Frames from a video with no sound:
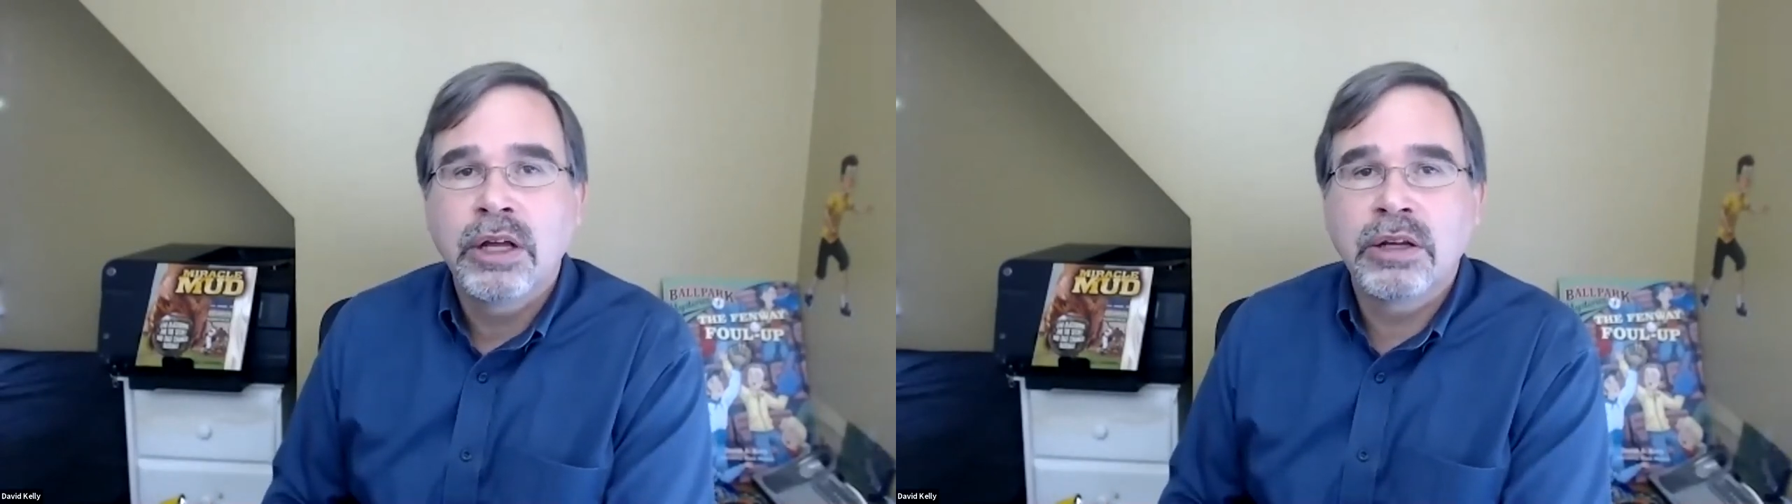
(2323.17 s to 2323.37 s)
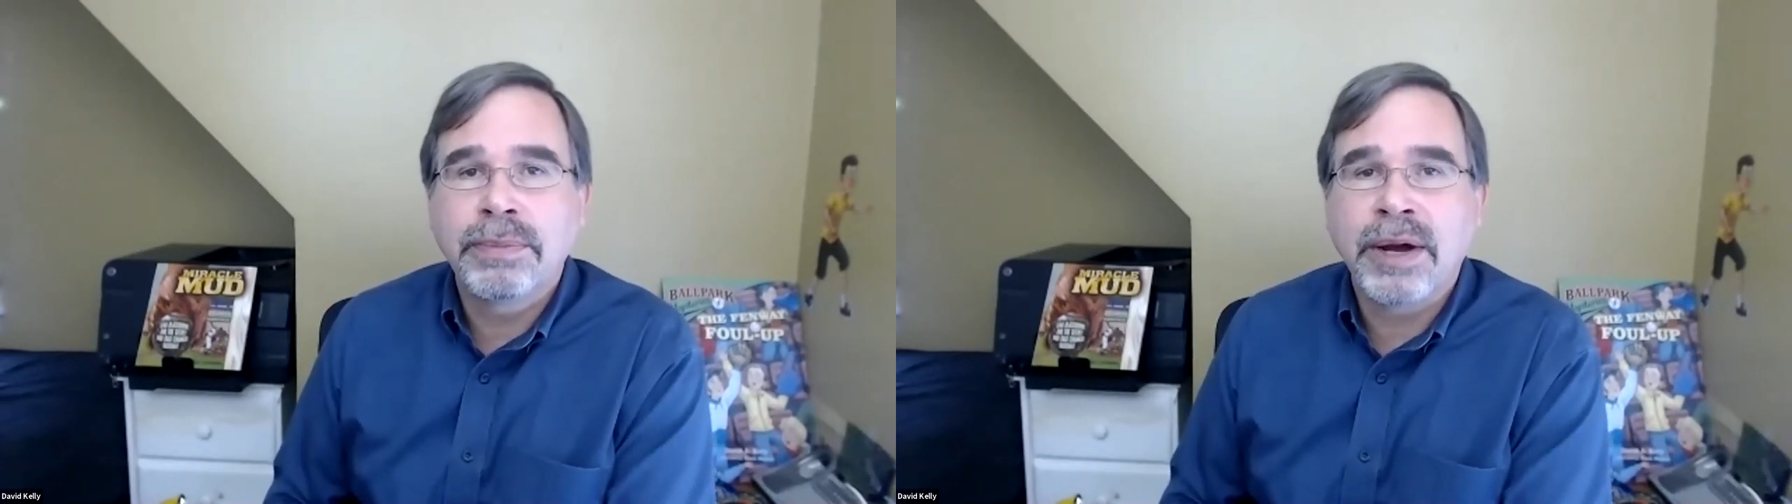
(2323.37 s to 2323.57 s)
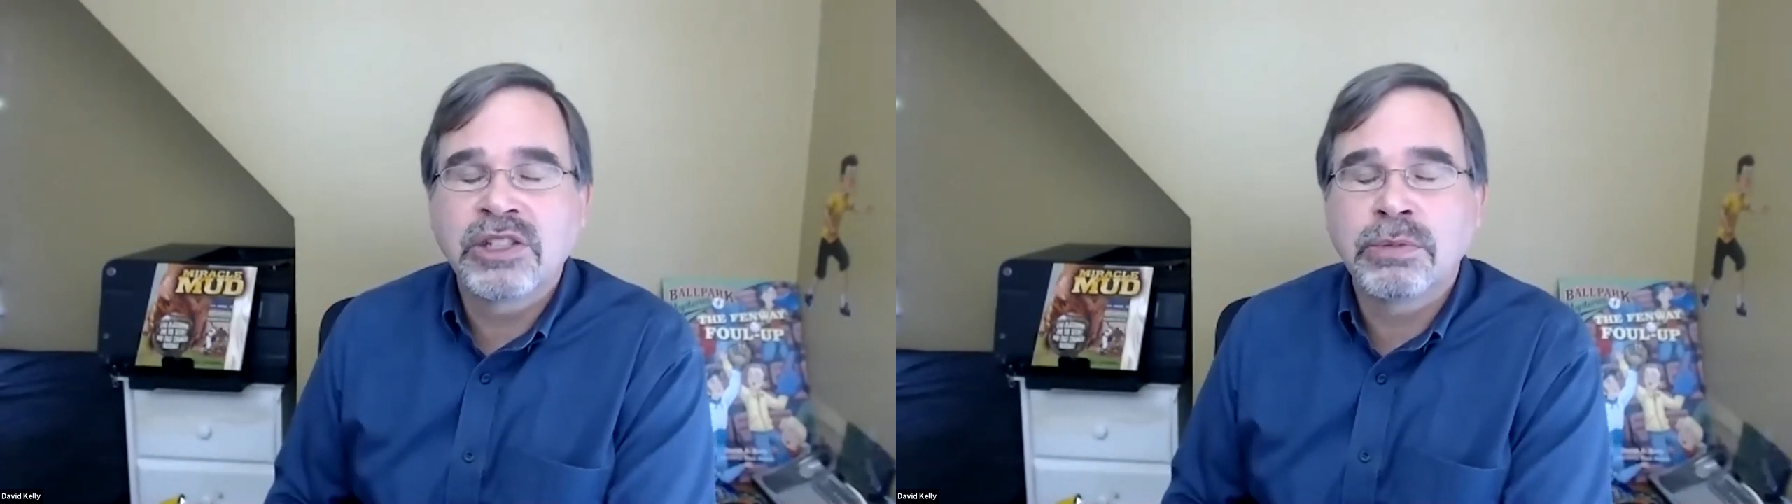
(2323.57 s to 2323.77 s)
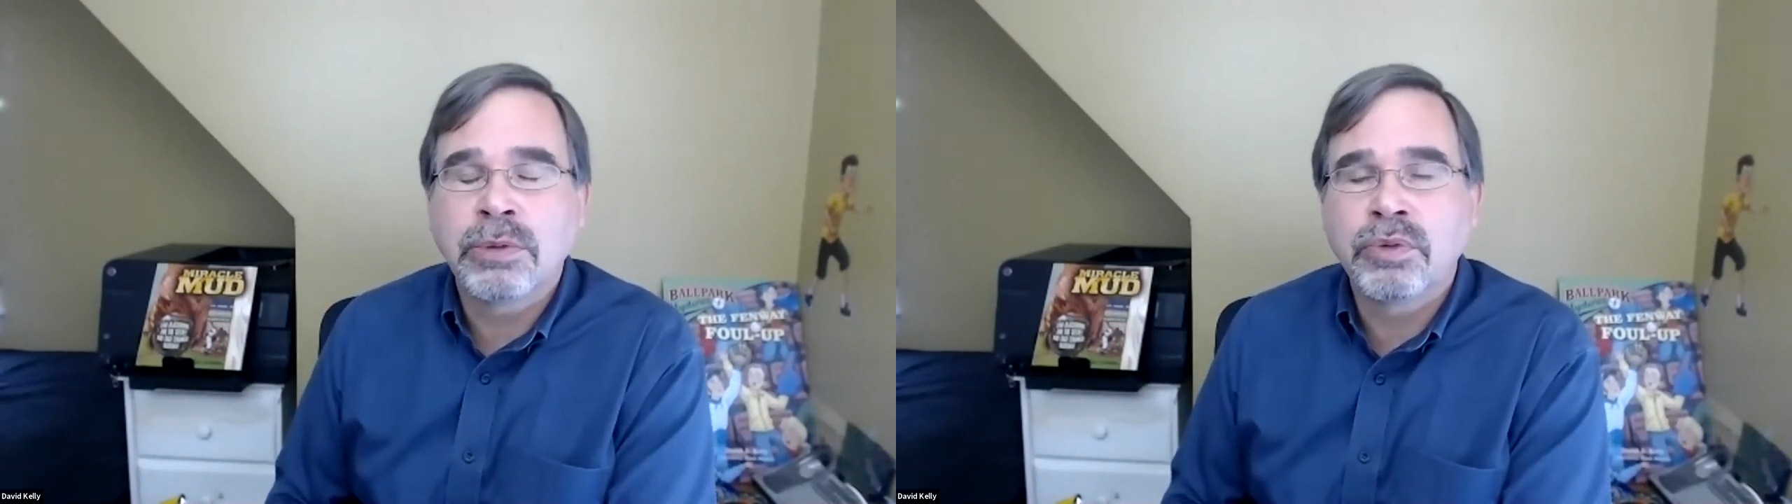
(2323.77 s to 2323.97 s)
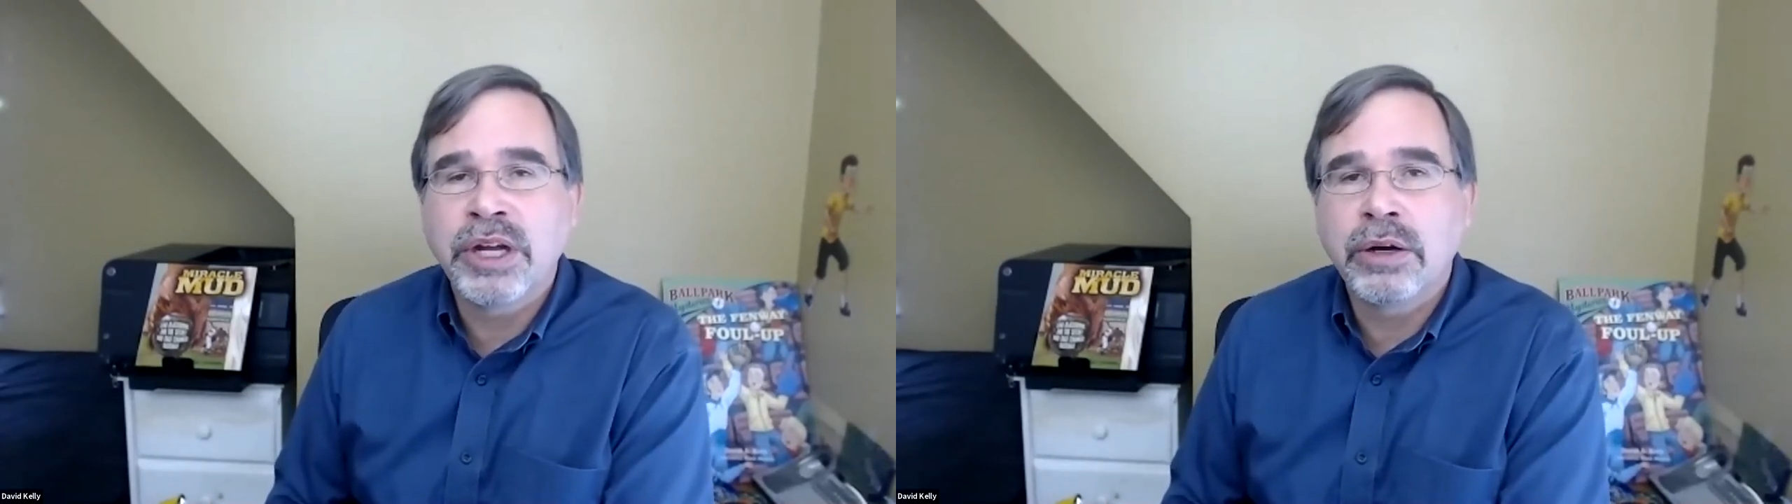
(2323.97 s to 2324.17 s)
to
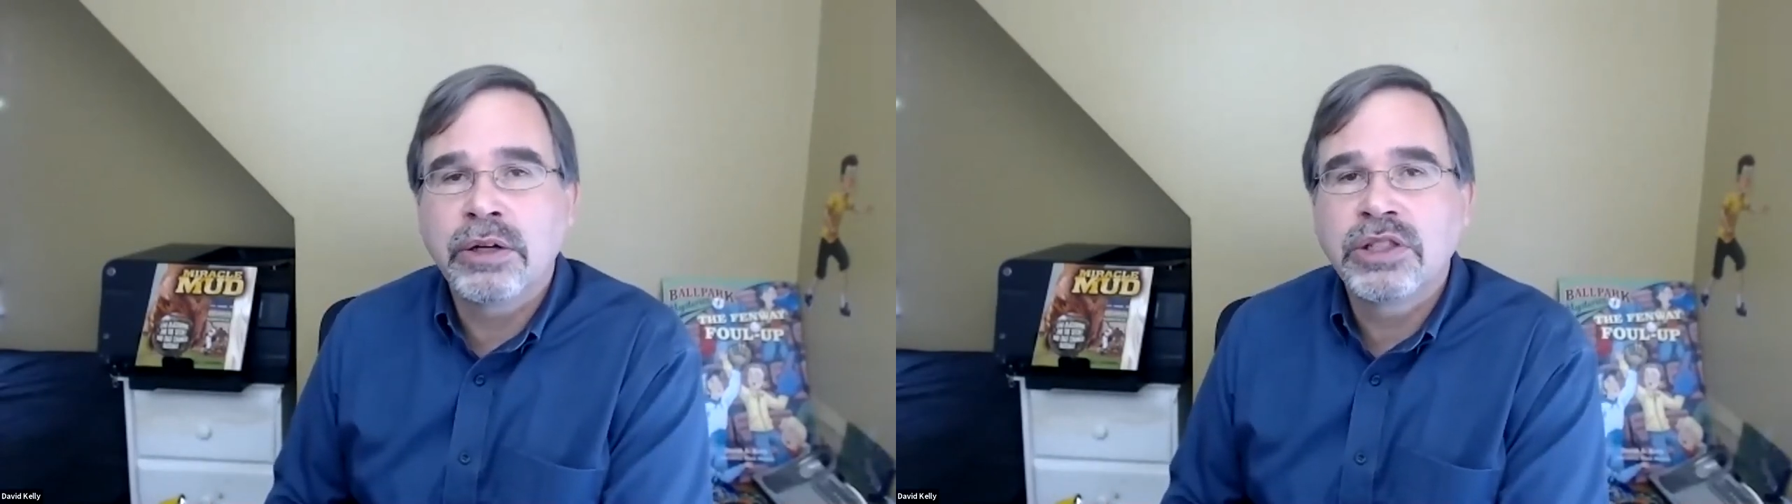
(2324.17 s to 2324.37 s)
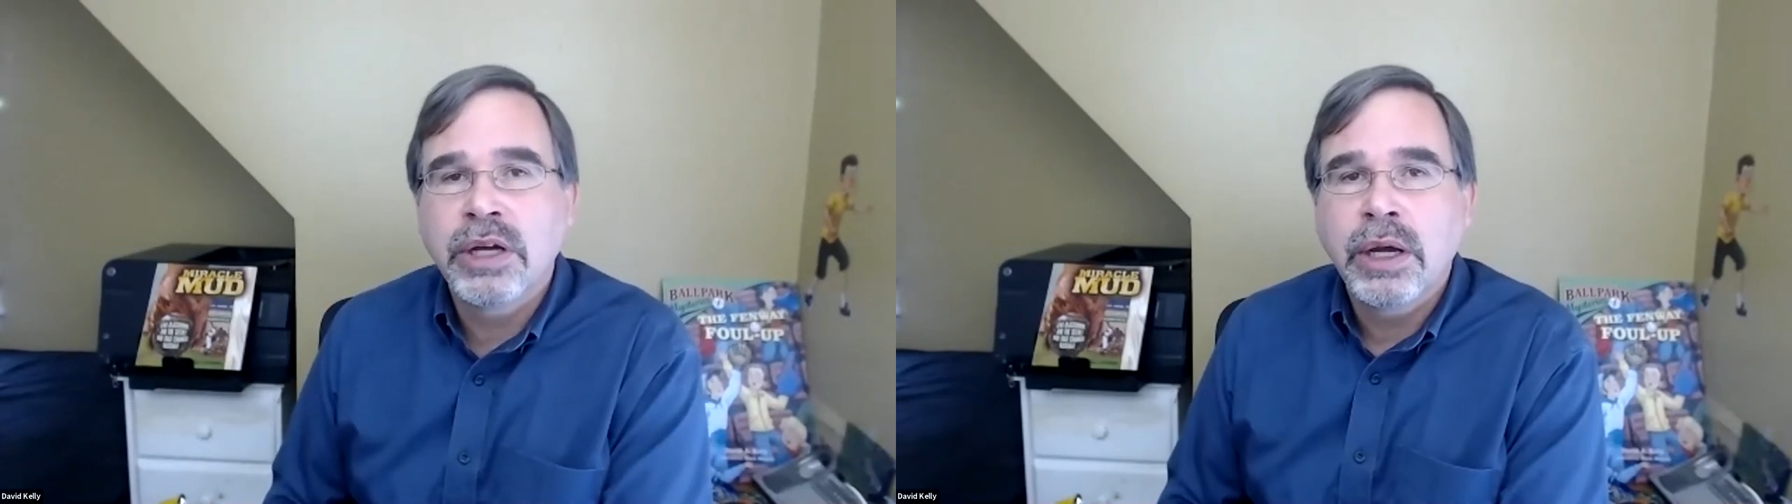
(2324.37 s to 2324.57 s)
possible readers.